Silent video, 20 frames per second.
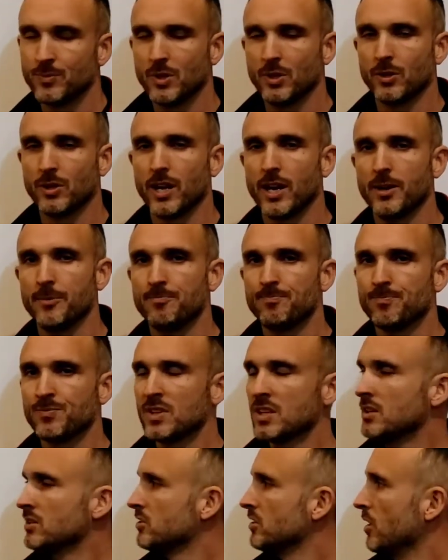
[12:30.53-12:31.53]
Okay?
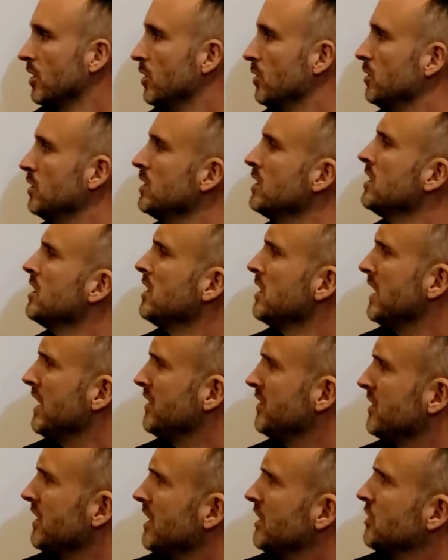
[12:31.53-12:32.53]
So
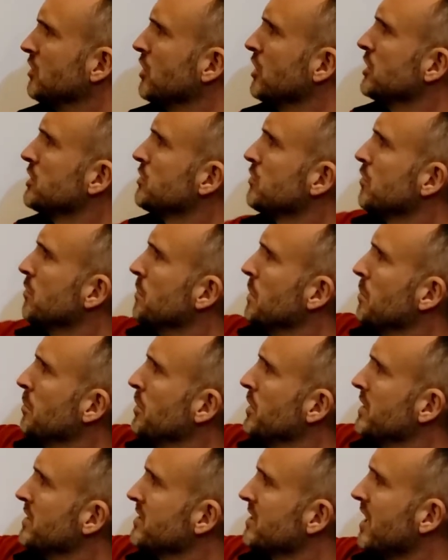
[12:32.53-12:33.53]
it's, it's good to
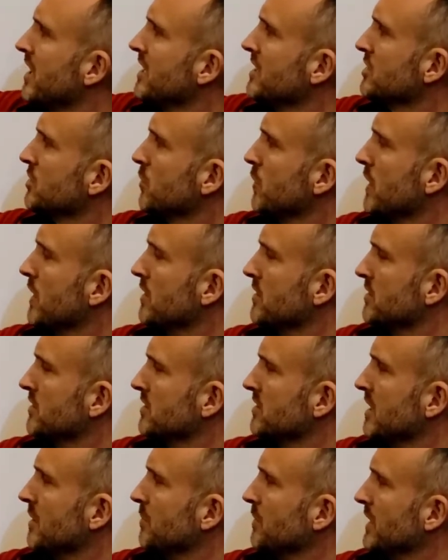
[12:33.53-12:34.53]
remember that sine squared is the
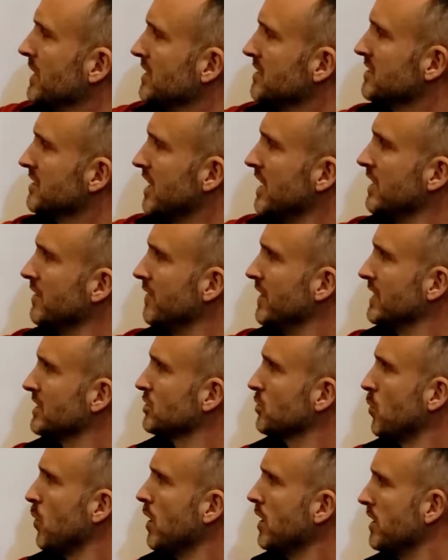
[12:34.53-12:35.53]
same thing as sine of x
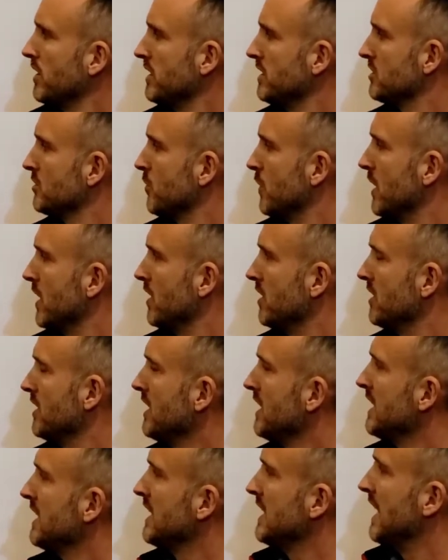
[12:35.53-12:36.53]
quantity squared.
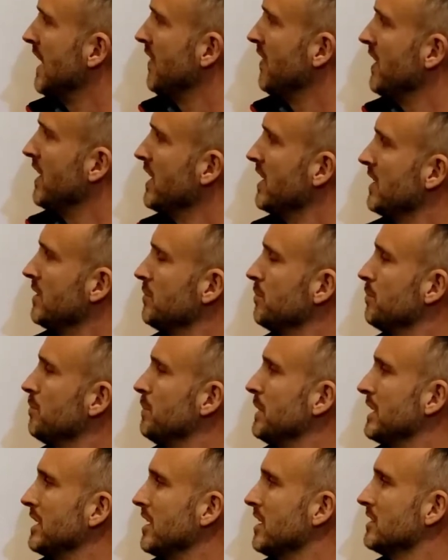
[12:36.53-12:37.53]
And then
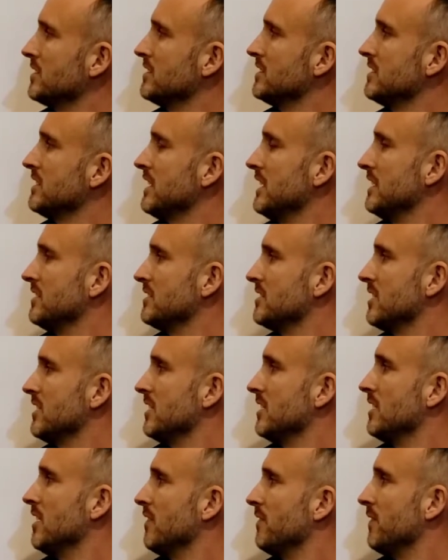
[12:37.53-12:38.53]
because it's
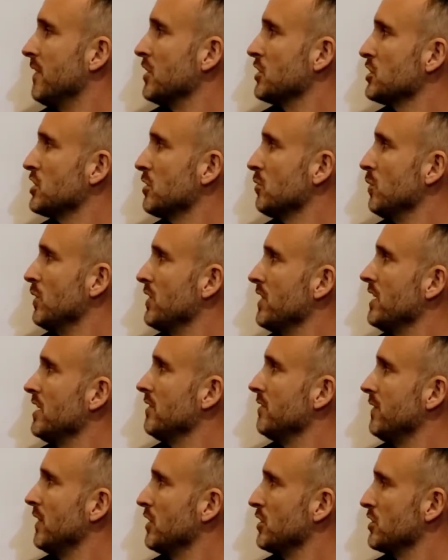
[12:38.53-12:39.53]
a, a function within
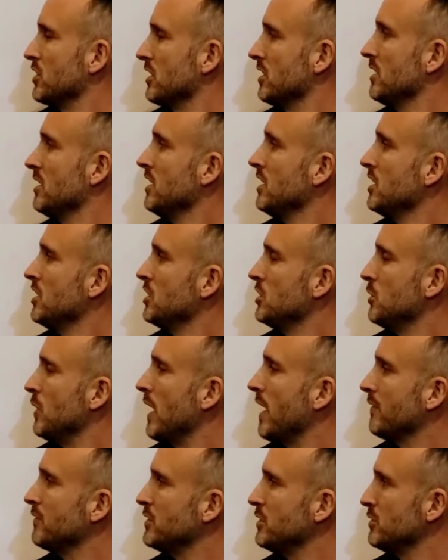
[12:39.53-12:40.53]
a function, you
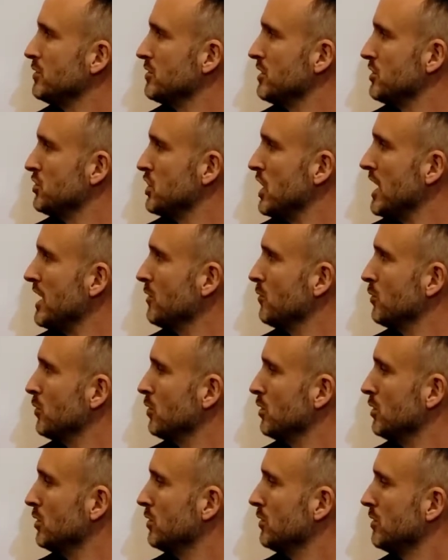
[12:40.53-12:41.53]
have to use the chain
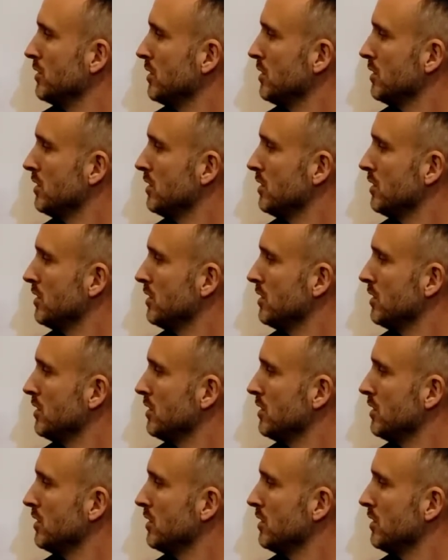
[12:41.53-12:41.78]
rule,